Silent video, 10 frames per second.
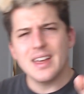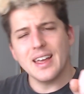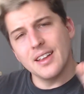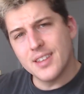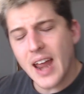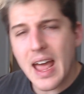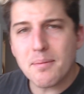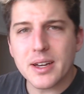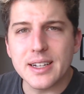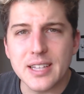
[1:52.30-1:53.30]
And today
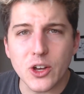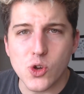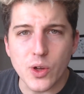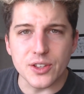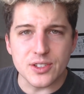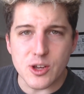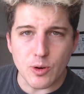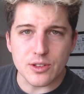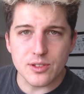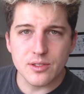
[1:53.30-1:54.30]
I'm going to tell you all the
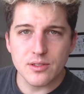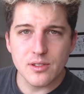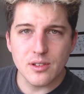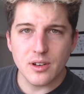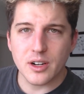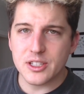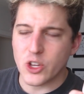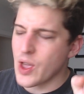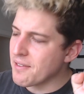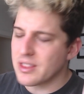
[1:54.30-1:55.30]
secrets. I'm going to tell
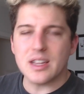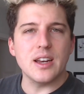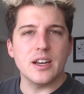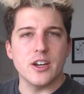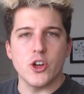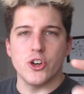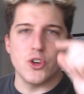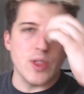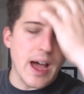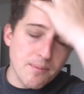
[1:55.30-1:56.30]
you everything you need to know to
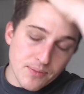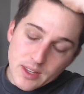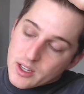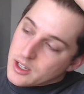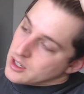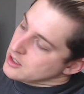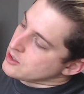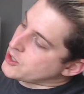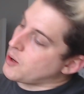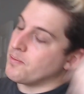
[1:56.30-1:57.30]
do that.
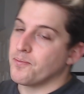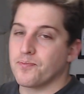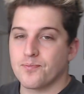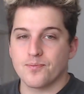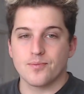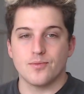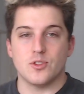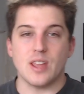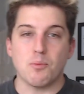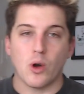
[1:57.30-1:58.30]
So,
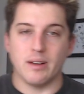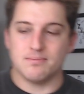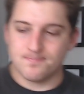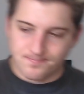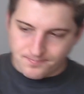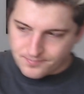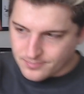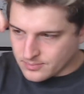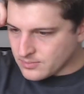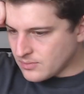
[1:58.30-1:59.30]
step one.
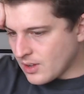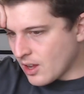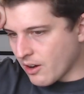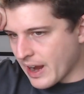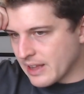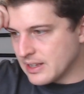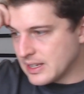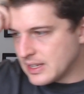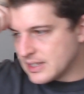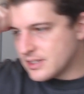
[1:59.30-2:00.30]
All right,
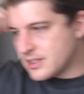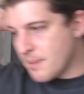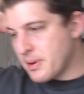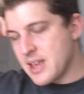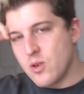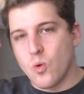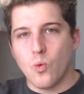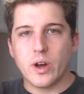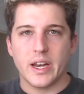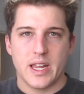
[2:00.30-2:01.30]
steppity
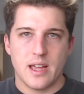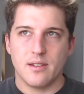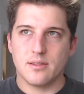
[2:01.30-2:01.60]
oneity.